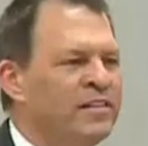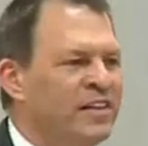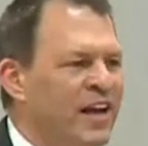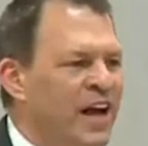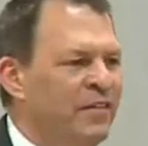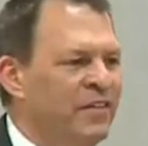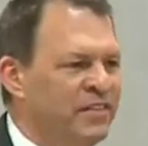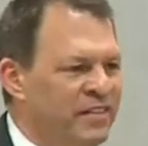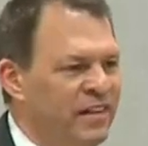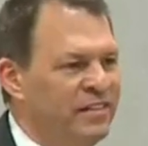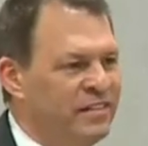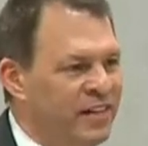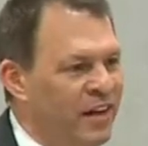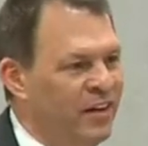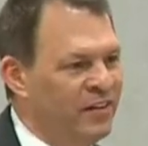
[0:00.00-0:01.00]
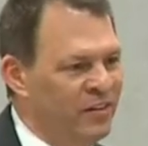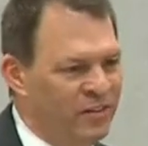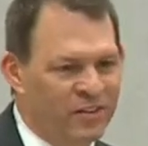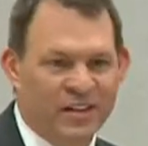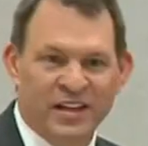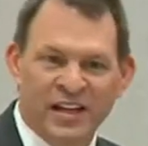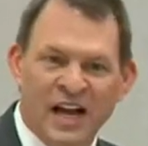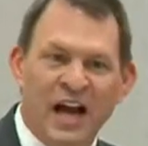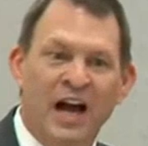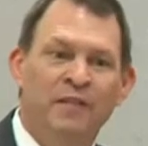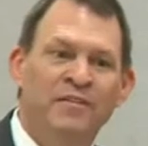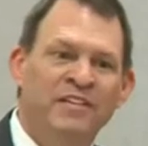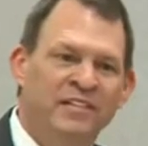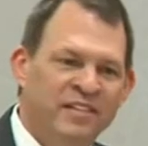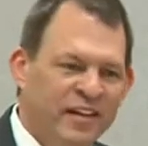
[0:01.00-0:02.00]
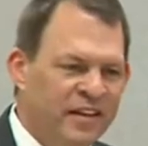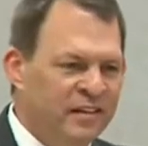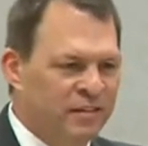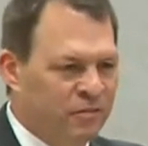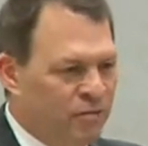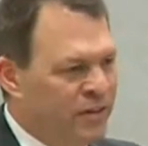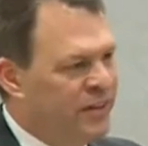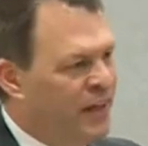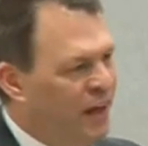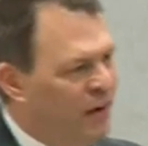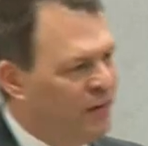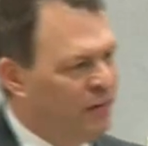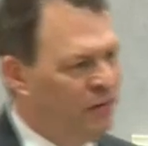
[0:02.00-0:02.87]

What does common sense tell you? Common sense would